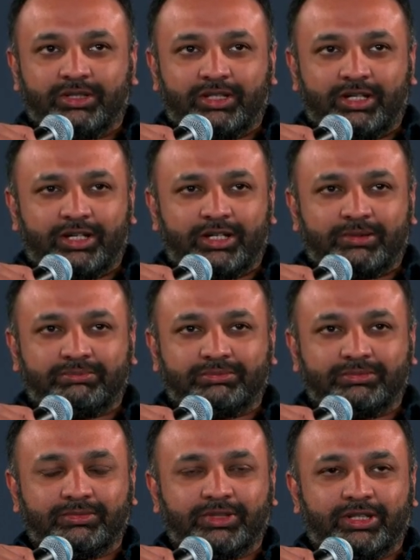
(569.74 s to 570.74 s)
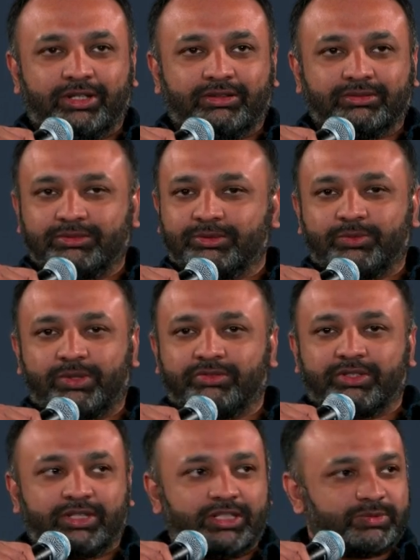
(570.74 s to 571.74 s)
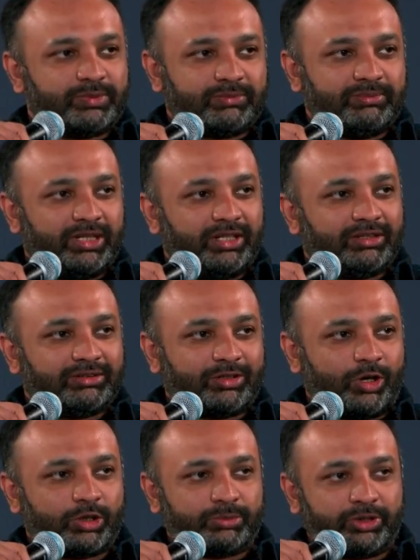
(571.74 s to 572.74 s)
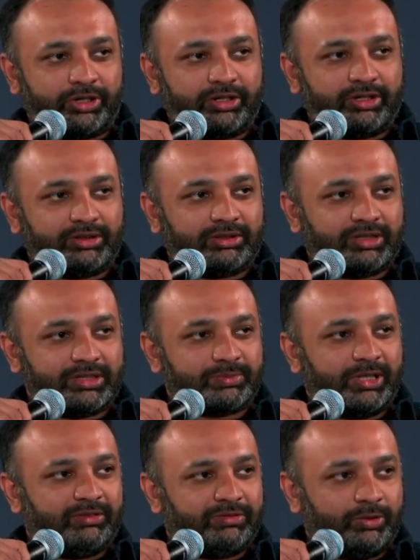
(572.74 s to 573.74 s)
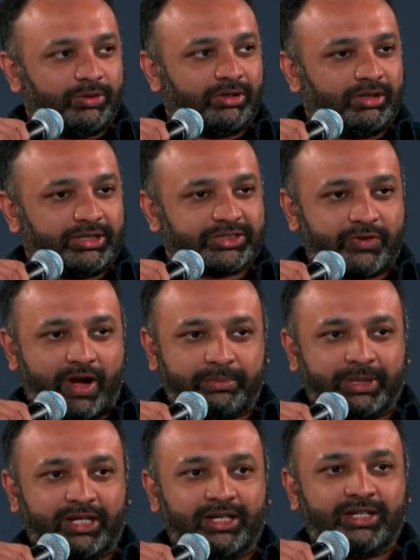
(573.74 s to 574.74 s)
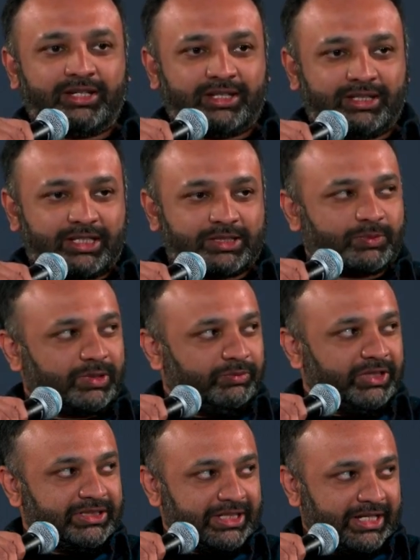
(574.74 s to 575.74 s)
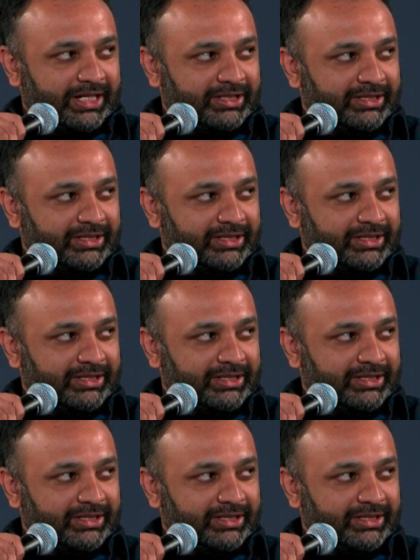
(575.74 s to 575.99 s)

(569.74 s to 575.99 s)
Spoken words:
one of the things with being entrepreneurial is being frugal and scrappy, and that's what we did.